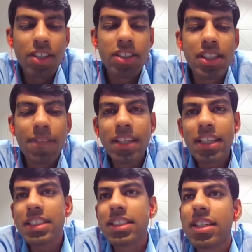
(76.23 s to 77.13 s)
It's something
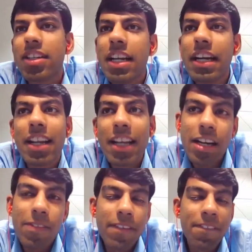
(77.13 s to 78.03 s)
that's really
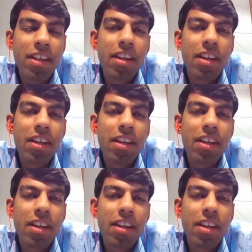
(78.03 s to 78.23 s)
intrigued me.